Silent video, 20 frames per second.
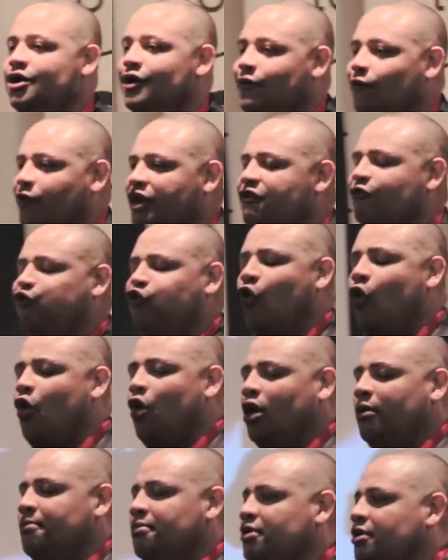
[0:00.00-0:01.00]

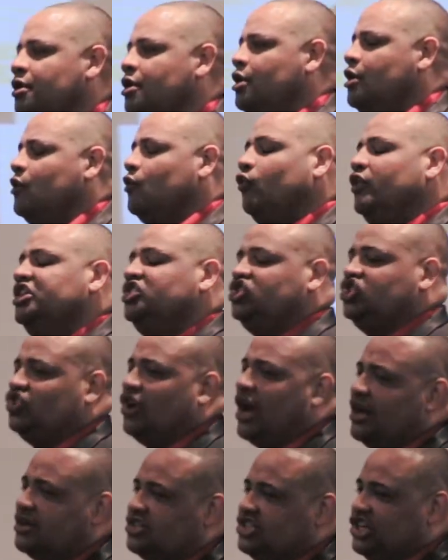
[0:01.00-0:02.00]
reform,
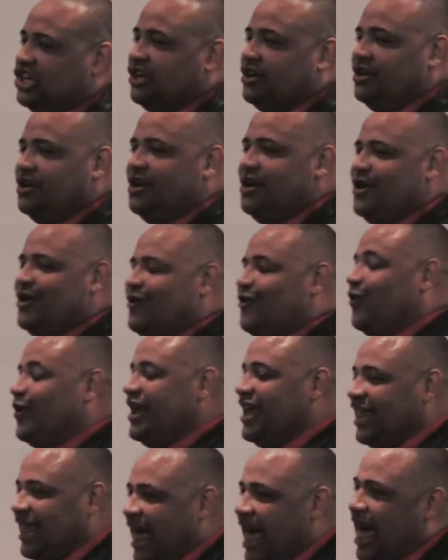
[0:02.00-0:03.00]
restructure,
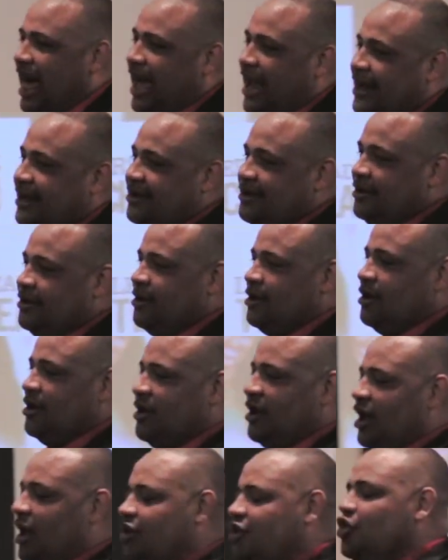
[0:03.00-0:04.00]
realign,
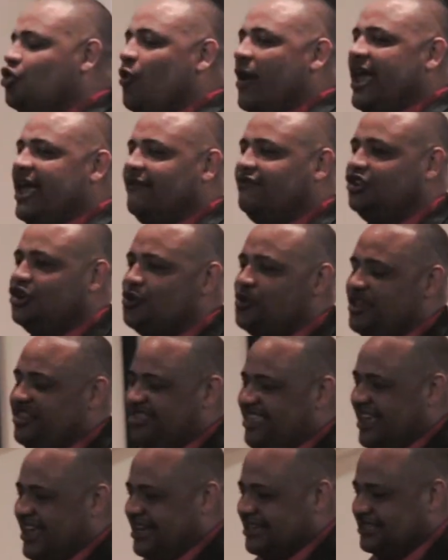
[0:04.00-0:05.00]
a new way of doing
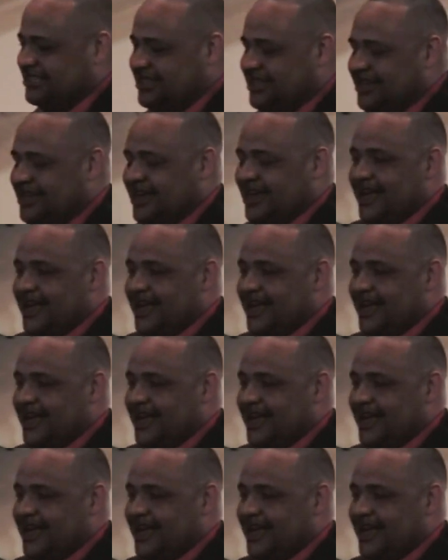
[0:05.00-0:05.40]
things,